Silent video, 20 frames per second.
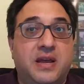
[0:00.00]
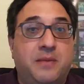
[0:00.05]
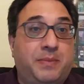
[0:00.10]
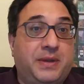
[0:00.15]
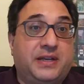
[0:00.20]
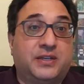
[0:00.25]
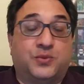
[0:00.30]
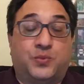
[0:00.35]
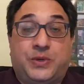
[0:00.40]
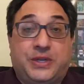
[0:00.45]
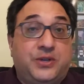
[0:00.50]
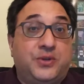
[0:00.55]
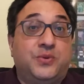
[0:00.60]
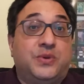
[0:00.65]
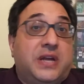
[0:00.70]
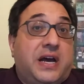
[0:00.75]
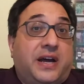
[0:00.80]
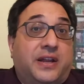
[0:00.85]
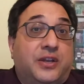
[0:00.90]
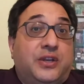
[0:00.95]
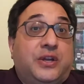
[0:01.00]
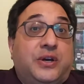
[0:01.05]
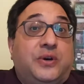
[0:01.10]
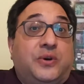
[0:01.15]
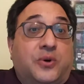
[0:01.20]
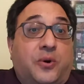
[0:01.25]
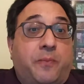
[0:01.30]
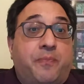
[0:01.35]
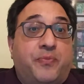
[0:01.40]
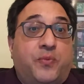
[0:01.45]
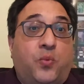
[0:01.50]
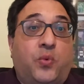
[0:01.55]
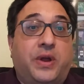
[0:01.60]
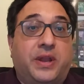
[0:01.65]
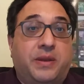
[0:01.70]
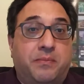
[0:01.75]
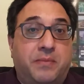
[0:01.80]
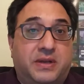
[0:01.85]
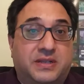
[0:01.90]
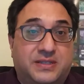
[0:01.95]
because we do not know
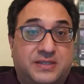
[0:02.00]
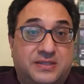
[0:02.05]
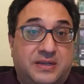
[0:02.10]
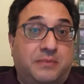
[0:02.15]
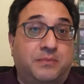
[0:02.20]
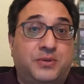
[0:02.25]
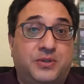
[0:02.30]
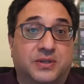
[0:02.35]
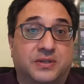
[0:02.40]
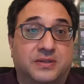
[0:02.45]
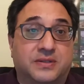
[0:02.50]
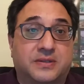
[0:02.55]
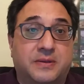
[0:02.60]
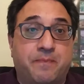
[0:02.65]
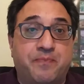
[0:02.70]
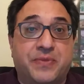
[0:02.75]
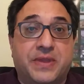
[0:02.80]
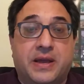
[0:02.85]
what assumptions,